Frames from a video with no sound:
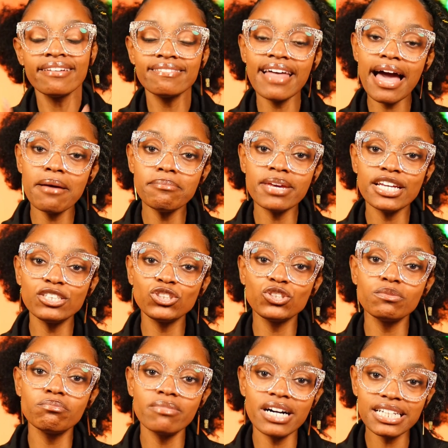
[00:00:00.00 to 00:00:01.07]
That means
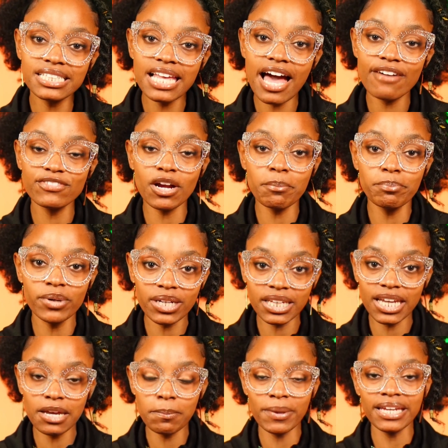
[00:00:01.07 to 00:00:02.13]
you must have your
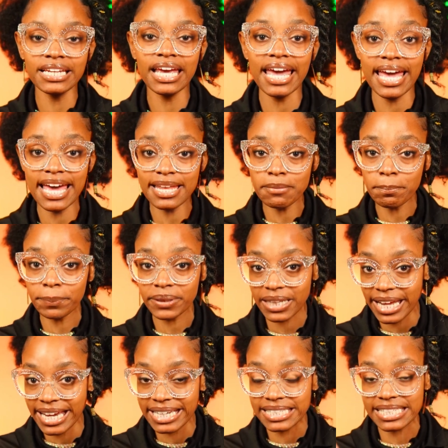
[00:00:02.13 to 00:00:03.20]
bookkeeping in
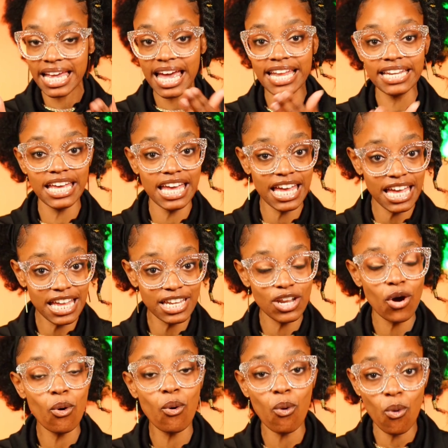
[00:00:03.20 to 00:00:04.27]
place and
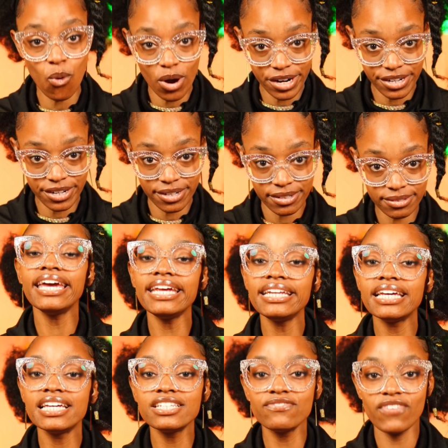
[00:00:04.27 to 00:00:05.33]
in order. It
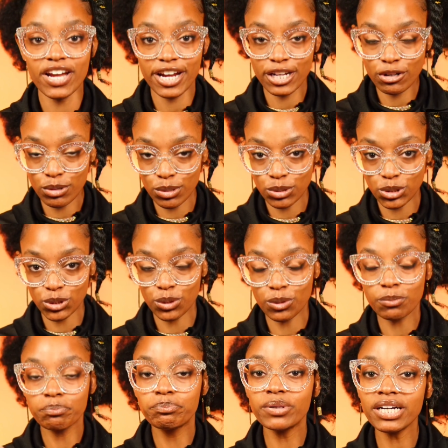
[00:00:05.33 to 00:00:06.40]
is very
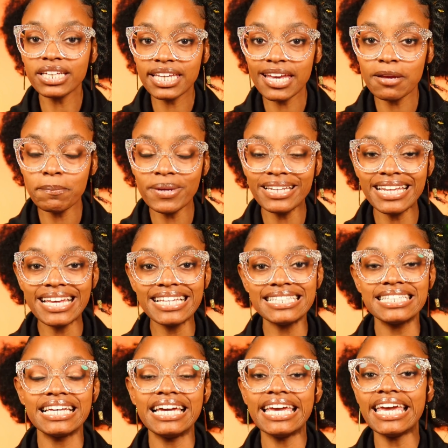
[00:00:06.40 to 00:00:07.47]
crucial. Bookkeeping is
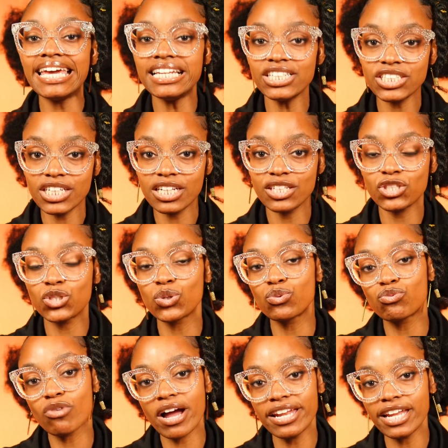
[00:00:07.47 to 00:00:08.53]
the engine to
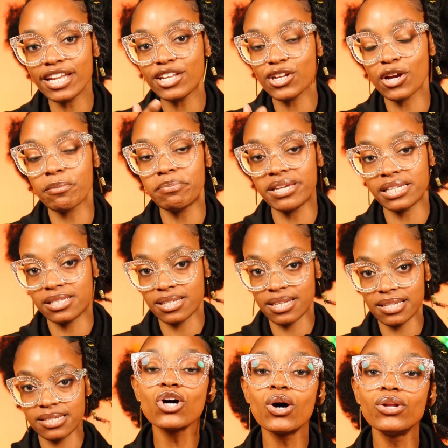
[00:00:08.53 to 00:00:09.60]
running your business.
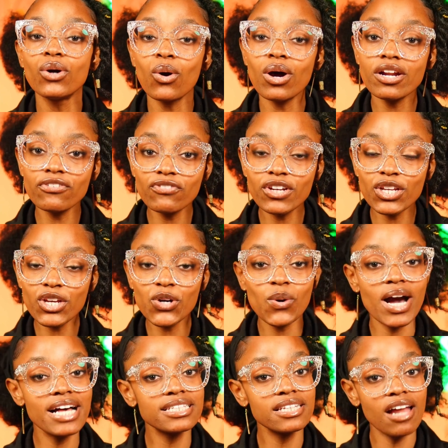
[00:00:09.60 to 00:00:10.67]
So in order for you
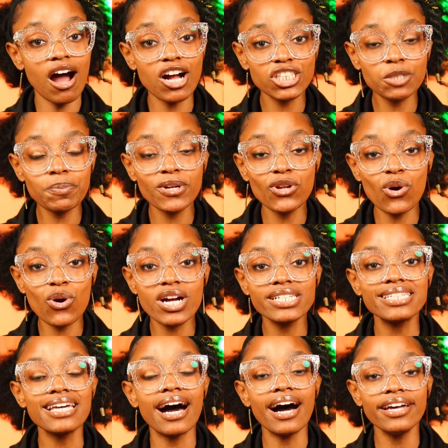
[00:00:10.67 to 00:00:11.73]
as an entrepreneur
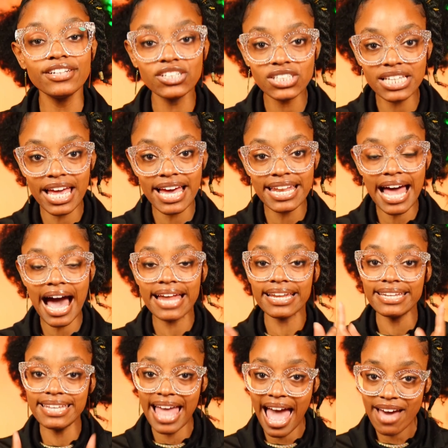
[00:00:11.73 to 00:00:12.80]
to understand how to
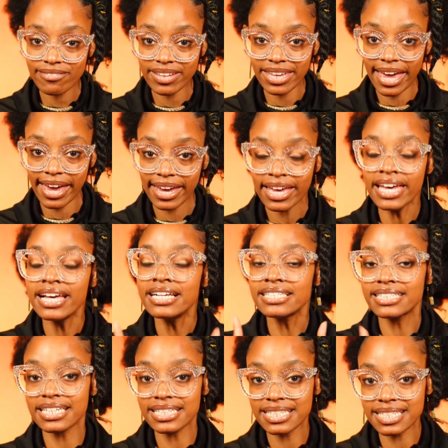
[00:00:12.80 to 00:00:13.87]
navigate
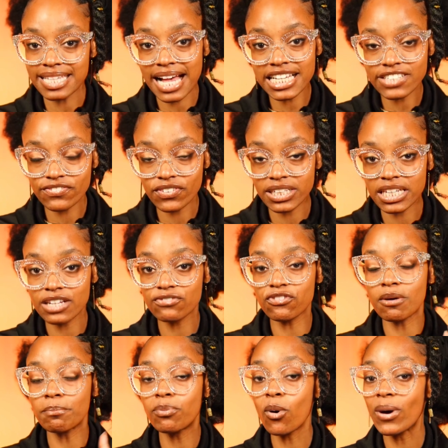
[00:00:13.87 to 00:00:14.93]
successfully
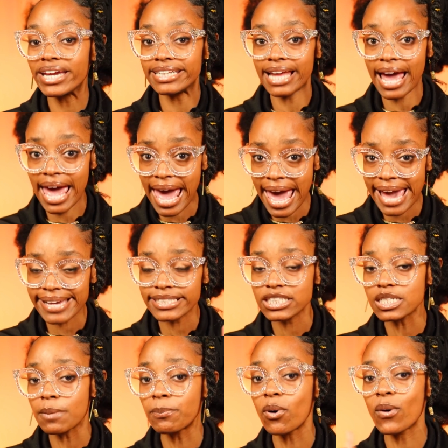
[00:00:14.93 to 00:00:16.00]
from point A
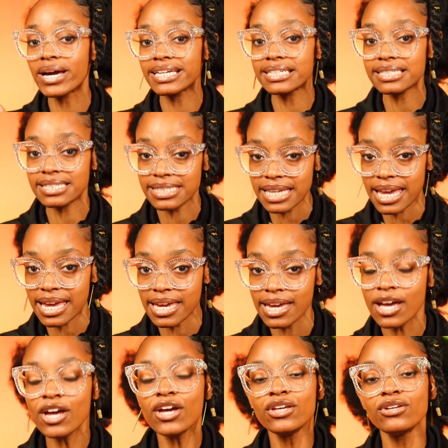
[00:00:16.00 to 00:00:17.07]
to point
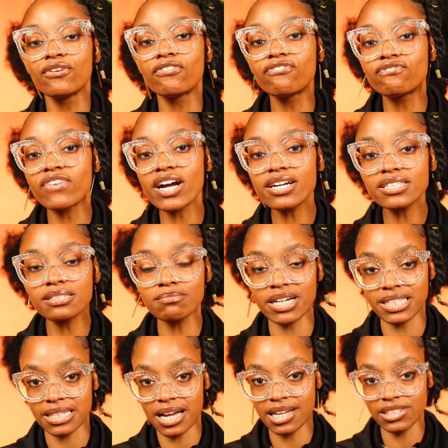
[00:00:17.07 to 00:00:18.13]
C, you first
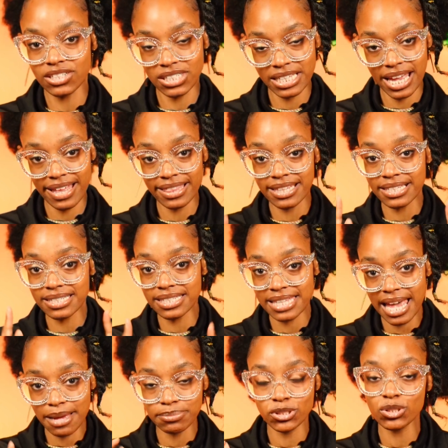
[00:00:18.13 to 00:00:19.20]
must understand the
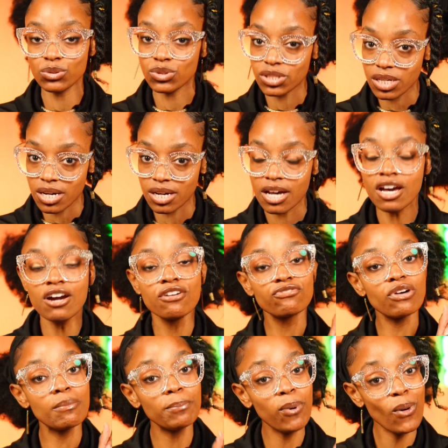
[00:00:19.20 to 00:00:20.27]
steps you took
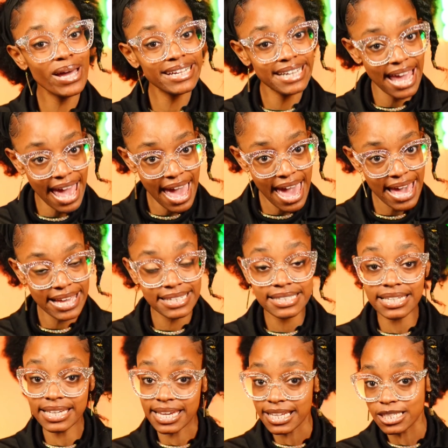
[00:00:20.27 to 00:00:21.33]
from point A
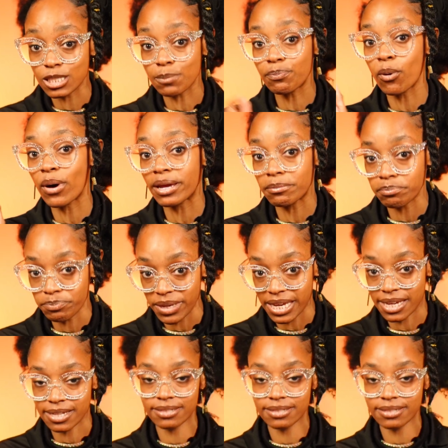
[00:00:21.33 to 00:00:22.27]
to get to point B.